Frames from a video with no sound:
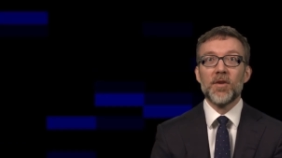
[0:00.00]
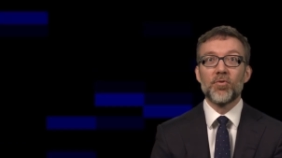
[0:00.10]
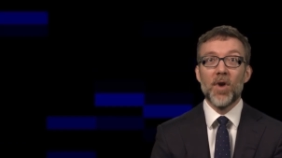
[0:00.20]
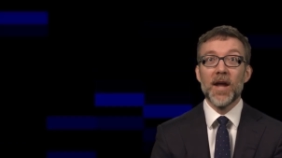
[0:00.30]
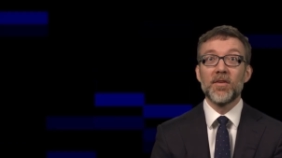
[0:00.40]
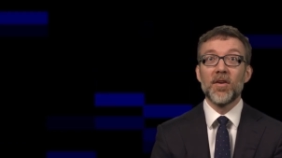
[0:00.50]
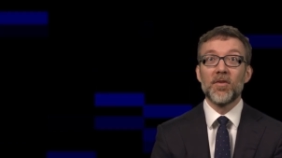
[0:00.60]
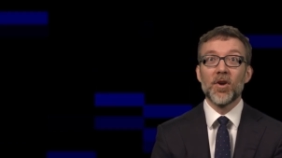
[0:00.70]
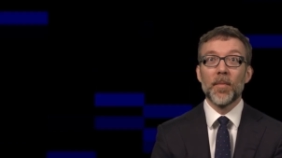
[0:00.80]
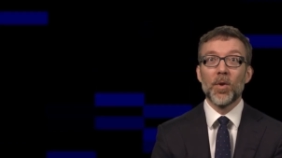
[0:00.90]
Trying to
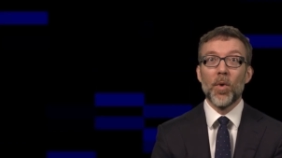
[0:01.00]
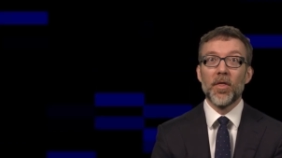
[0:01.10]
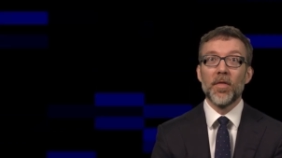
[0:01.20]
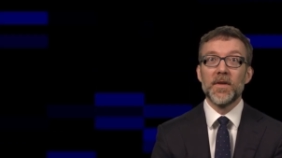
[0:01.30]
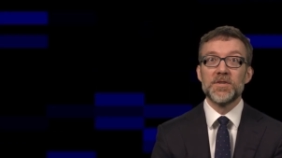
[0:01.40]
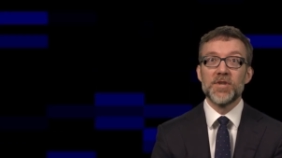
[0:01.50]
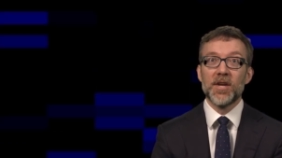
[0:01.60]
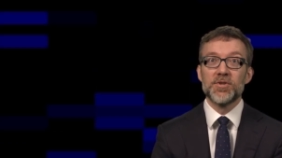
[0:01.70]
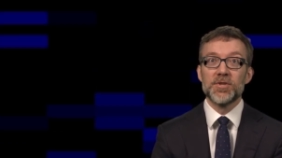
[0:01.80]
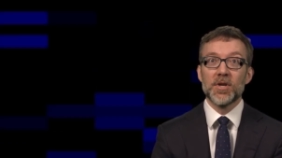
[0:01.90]
determine whether these
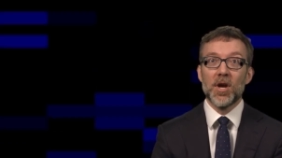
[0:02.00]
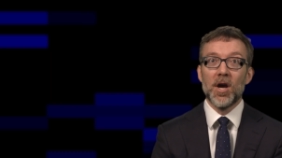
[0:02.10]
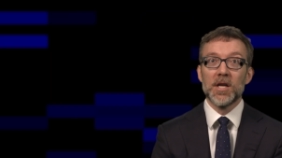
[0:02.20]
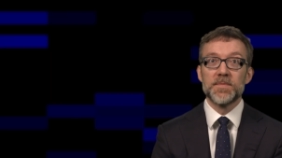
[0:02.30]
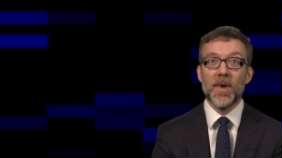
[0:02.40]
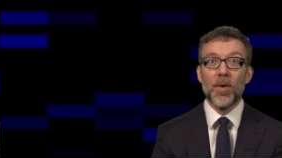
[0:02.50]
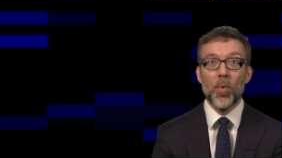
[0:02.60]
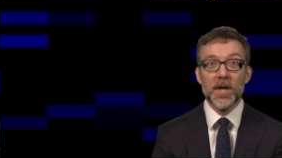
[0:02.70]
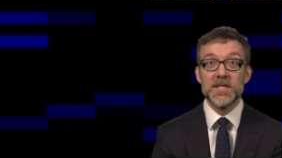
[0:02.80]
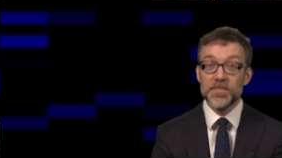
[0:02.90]
changes are caused by
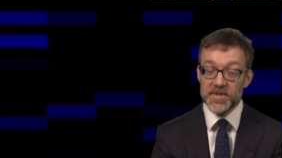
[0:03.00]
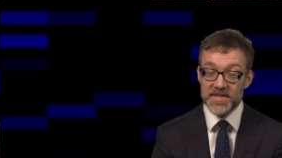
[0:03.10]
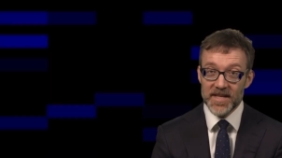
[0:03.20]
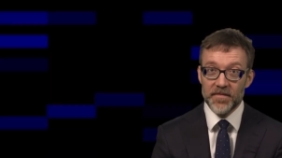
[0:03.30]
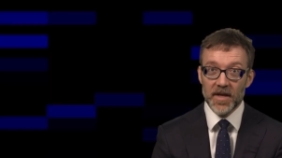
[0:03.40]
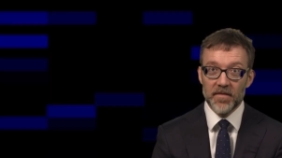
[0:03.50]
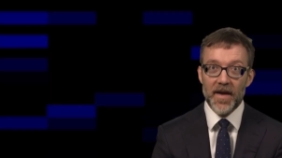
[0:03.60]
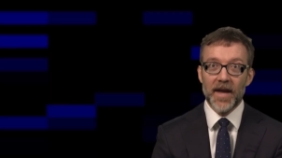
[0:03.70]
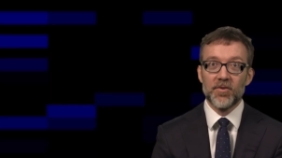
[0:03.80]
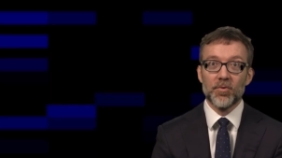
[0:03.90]
one specific
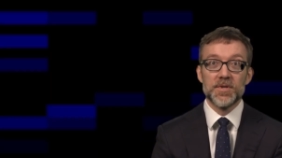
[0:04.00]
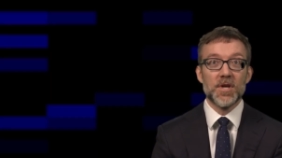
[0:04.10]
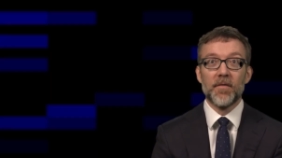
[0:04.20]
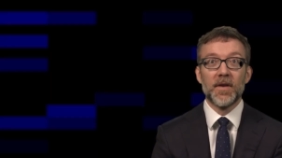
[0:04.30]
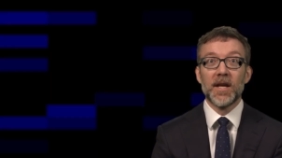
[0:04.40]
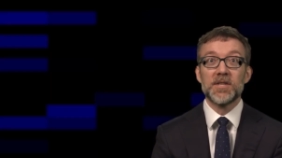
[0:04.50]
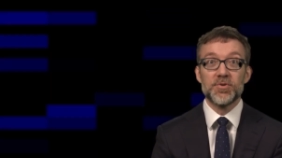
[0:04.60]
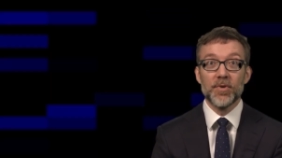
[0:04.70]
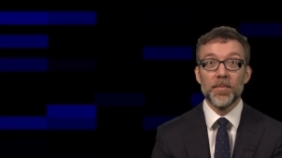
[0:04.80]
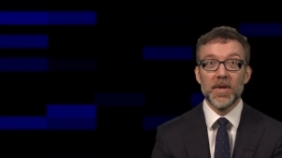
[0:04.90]
factor is often
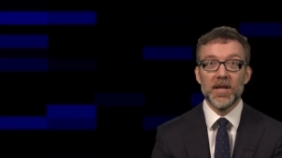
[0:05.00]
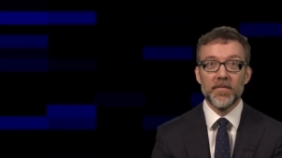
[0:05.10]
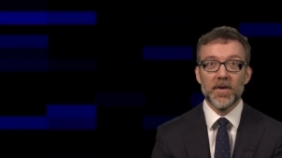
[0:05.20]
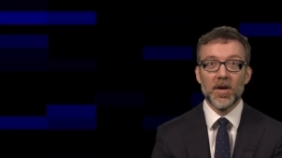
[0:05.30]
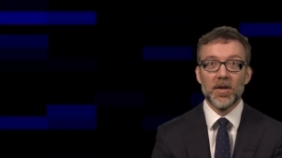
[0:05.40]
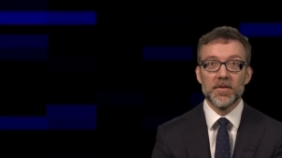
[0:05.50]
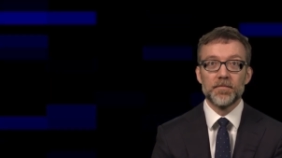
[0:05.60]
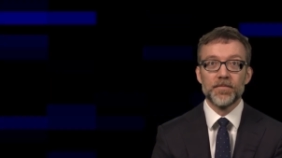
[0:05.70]
extremely difficult.